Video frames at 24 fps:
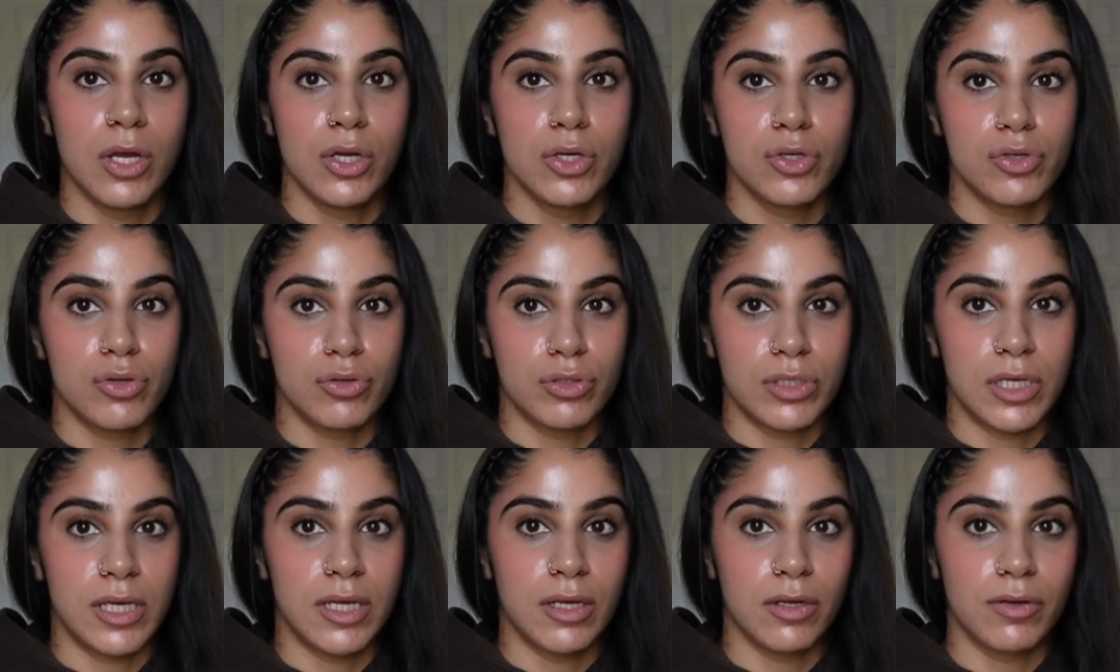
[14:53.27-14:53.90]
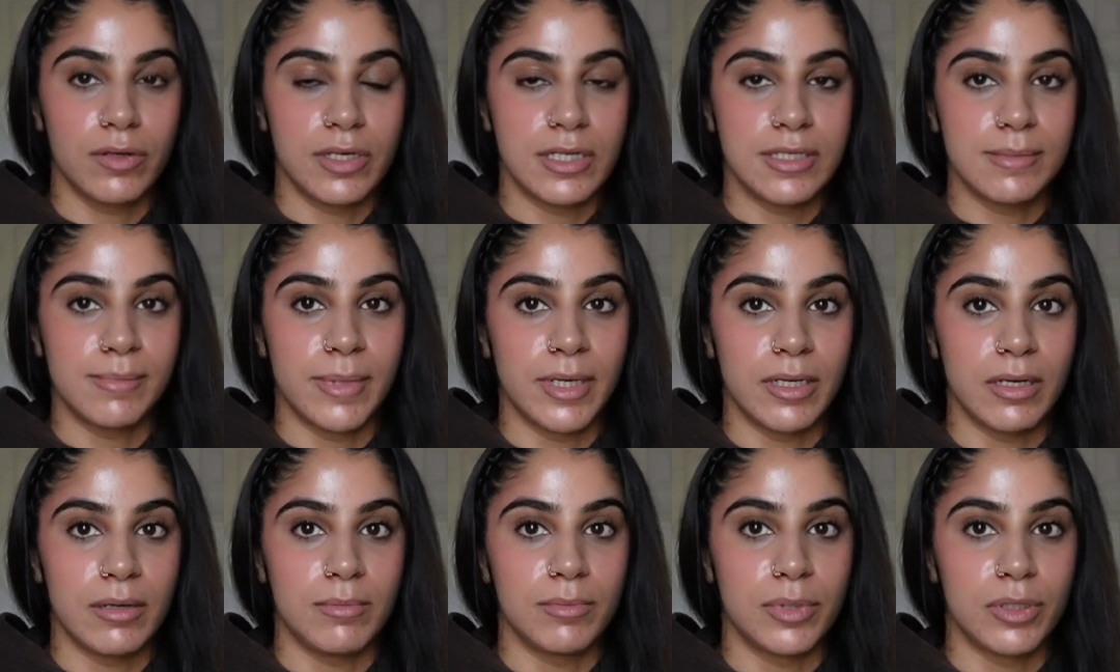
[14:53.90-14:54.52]
So to increase my
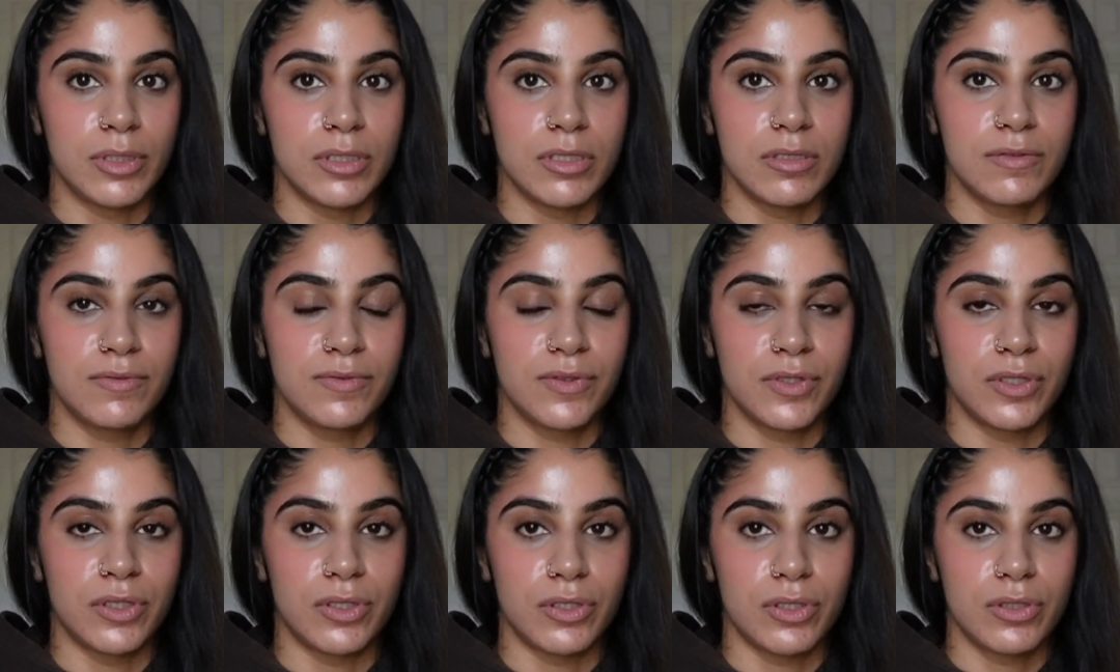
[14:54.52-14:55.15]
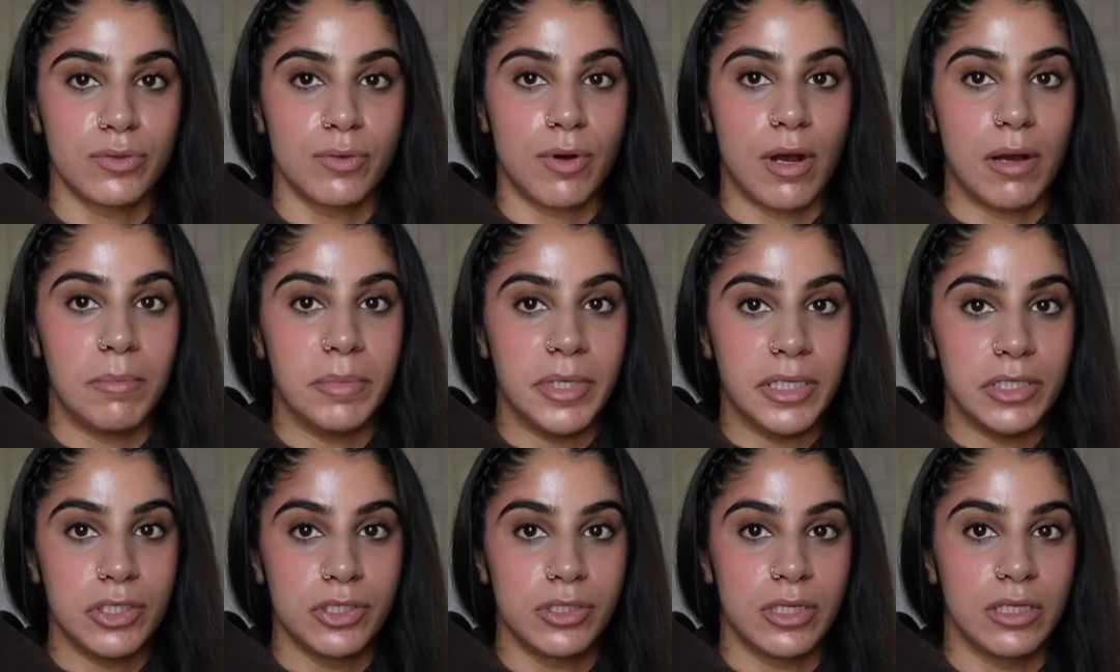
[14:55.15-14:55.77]
numbers for squat,
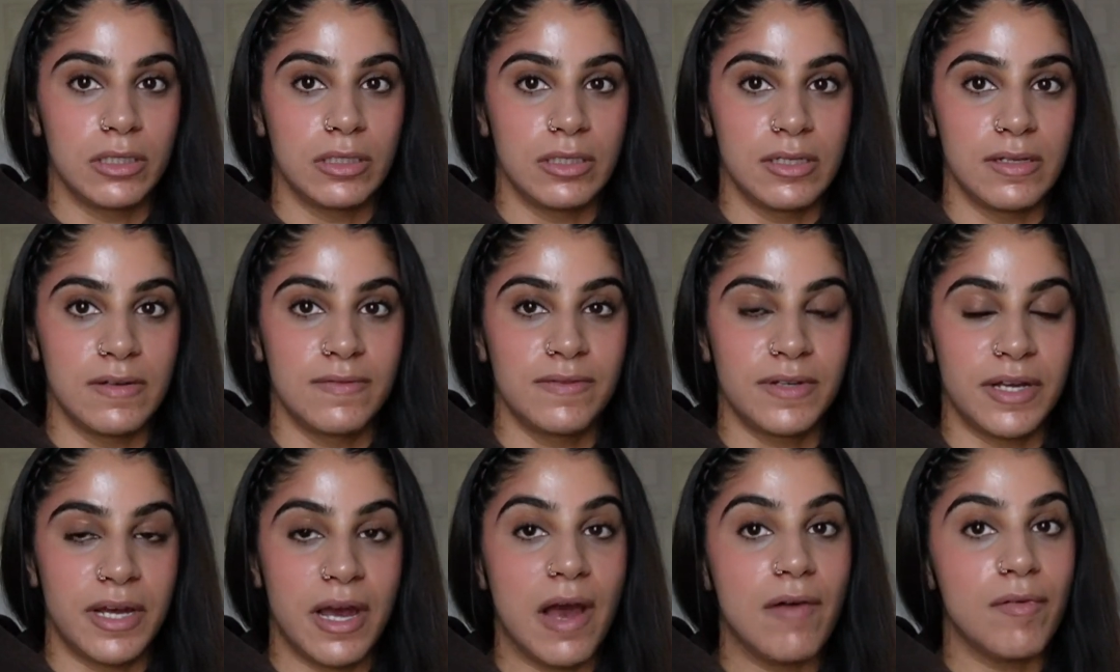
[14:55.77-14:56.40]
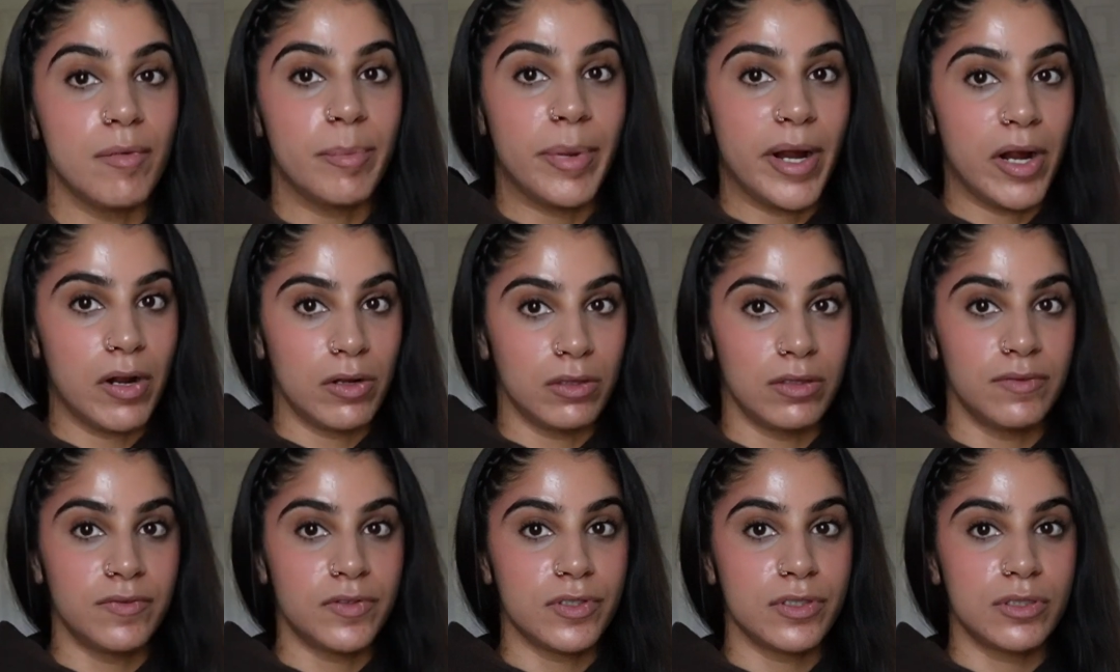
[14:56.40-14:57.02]
bench, deadlift, I have a
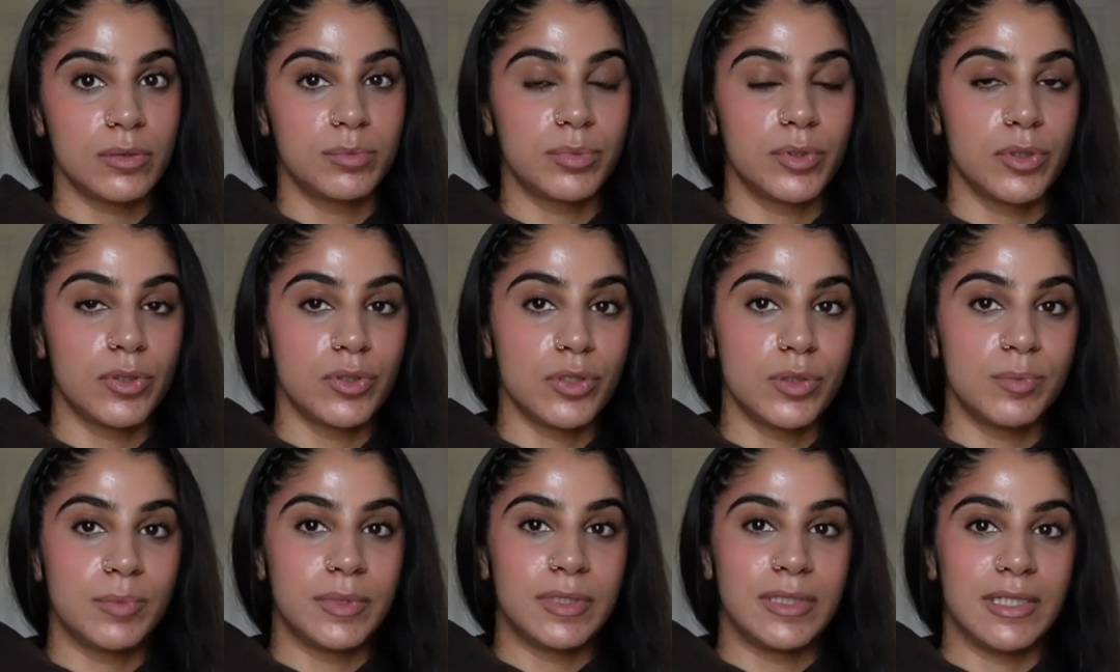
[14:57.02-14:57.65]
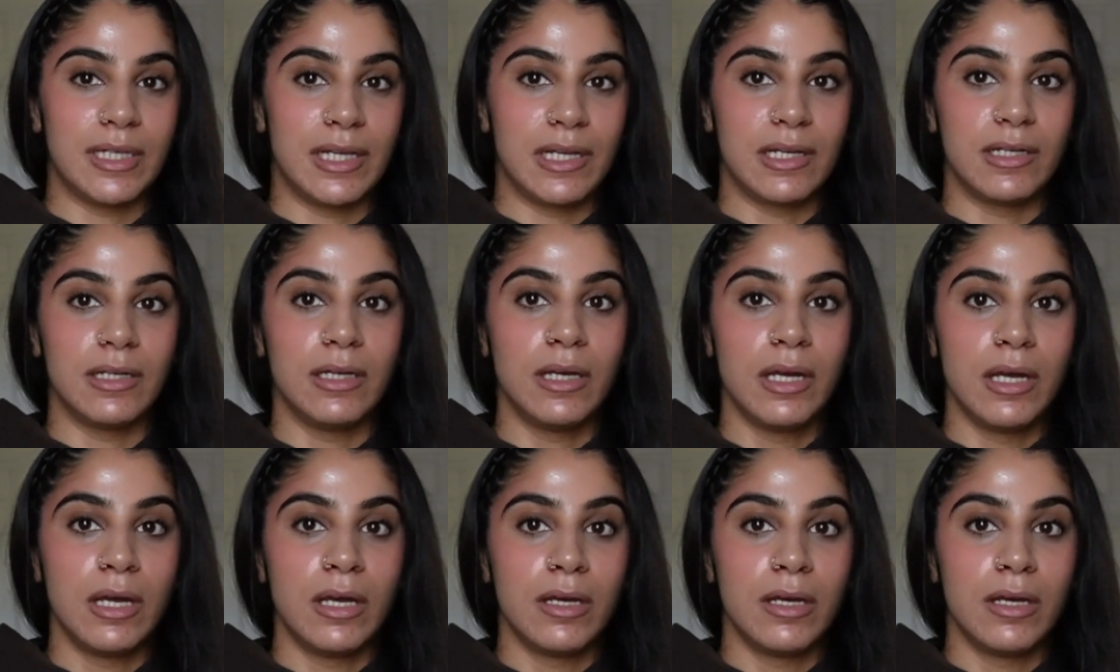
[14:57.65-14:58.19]
powerlifter's approach, but then